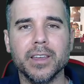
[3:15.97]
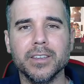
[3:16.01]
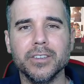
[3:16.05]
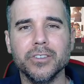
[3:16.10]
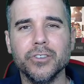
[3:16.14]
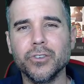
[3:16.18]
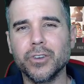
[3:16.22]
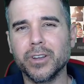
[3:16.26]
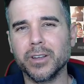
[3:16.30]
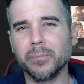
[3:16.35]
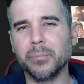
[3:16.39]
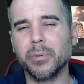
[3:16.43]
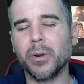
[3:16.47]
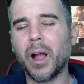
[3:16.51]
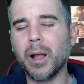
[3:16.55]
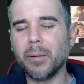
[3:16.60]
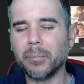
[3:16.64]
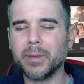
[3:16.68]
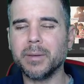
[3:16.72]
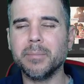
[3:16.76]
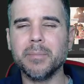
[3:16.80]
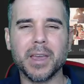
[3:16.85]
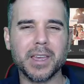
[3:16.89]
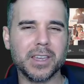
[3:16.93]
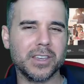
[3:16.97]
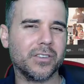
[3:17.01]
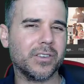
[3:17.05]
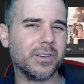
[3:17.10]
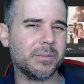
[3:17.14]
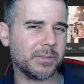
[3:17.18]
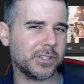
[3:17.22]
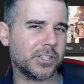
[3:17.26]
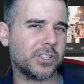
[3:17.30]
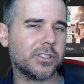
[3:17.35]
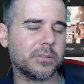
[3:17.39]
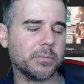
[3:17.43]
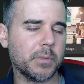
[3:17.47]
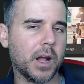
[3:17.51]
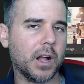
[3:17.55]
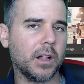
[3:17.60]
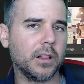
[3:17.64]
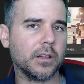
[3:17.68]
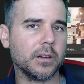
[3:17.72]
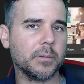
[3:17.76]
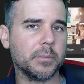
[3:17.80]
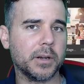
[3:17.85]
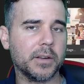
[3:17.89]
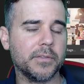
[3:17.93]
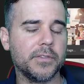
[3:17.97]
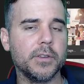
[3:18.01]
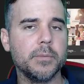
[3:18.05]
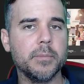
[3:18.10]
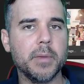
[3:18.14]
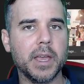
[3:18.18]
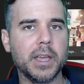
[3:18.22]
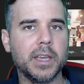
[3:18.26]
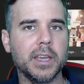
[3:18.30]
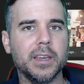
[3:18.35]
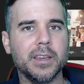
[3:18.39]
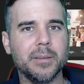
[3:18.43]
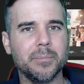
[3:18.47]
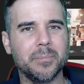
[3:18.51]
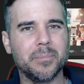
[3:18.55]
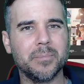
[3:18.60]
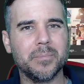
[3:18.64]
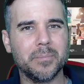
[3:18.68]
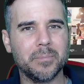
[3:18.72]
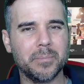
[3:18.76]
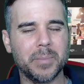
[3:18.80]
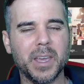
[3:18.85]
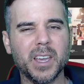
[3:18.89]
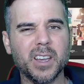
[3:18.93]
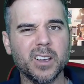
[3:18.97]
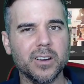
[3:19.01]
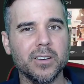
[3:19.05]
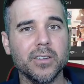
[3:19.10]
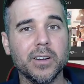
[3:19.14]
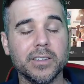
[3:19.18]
you can probably make your image smaller, but if you make it bigger,